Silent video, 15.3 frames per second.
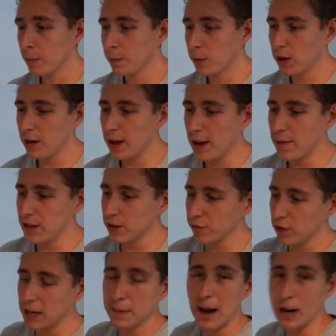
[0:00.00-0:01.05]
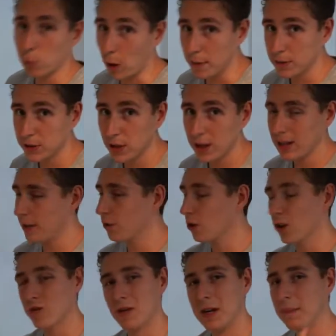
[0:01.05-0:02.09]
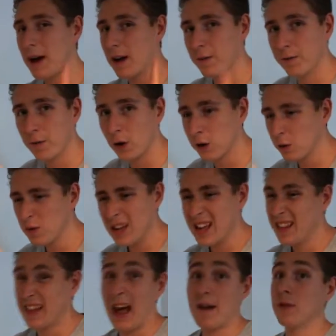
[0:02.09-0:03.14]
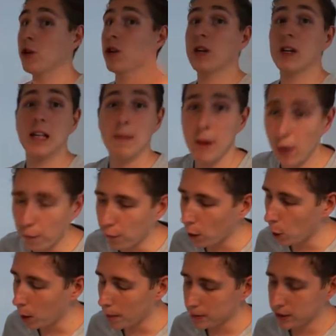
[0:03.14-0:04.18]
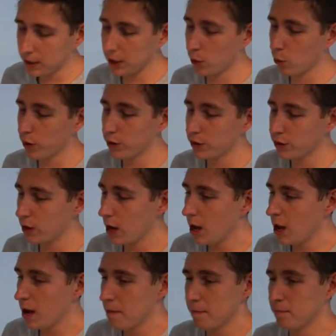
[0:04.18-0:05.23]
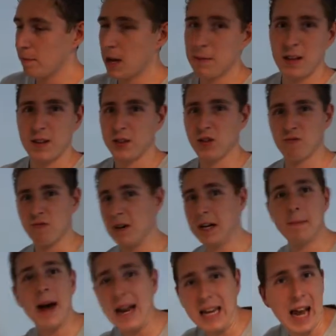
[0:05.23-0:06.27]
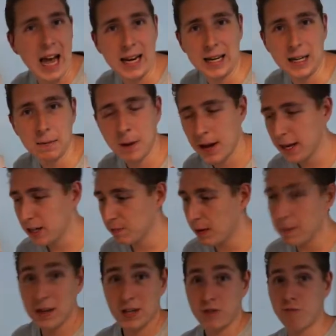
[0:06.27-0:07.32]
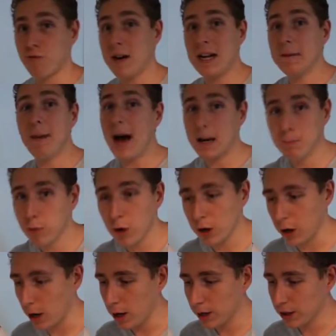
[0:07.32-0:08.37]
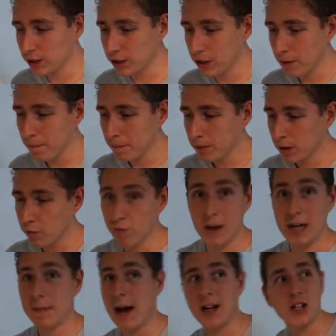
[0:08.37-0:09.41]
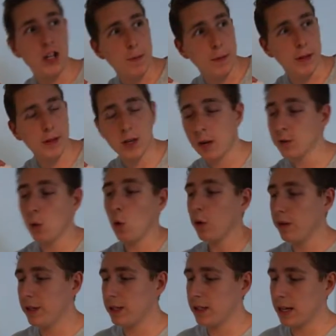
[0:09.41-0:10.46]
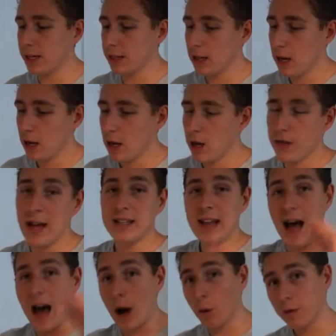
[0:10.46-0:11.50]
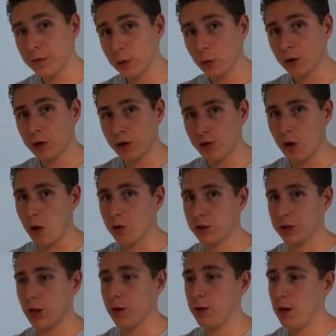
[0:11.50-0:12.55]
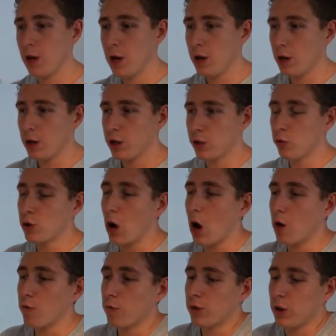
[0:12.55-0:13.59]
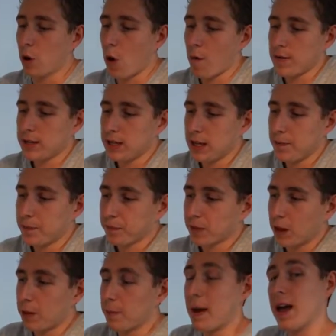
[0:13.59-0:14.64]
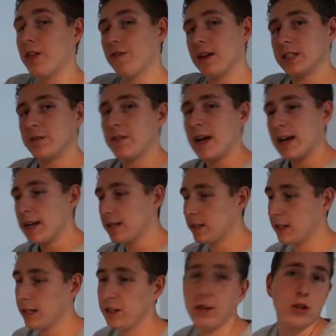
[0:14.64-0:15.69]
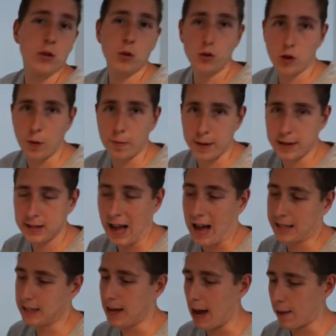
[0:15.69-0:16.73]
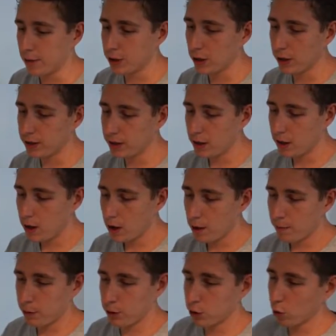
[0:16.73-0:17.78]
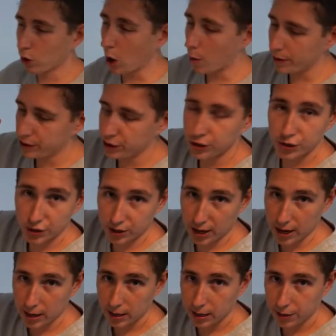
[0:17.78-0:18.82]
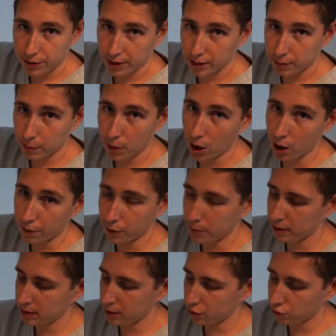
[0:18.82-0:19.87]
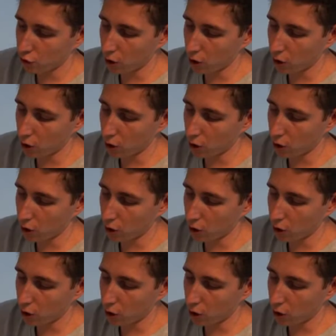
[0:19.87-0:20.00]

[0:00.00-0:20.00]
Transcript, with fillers: But if it's a really bad website, they've got a really bad funnel, they haven't got an email follow up sequence, maybe it's got a really bad landing page, maybe it's really bad products, really bad shipping times, all of these things, that's out of your control. So you can't, you know, obviously the better the rest of that is, the easier your job is as an advertiser, but your goal is to just get this part of the business